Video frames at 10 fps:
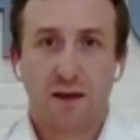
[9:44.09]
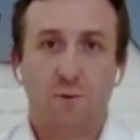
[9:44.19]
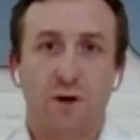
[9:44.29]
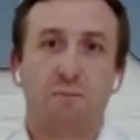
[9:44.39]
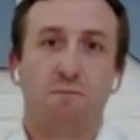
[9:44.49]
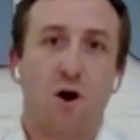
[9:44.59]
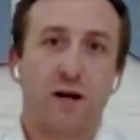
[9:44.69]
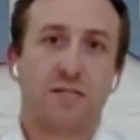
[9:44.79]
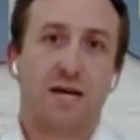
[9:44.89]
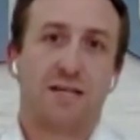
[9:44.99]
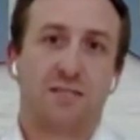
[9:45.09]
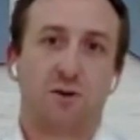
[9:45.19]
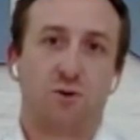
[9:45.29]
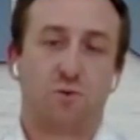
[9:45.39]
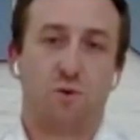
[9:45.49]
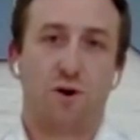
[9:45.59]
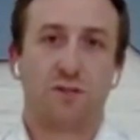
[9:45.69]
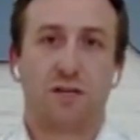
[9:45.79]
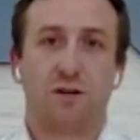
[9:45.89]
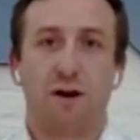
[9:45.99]
And we can monetize those
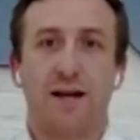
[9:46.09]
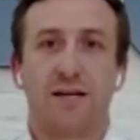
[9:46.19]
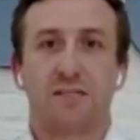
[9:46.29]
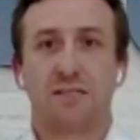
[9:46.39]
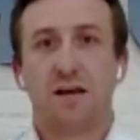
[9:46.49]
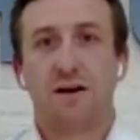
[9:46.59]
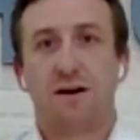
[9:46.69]
royalty credits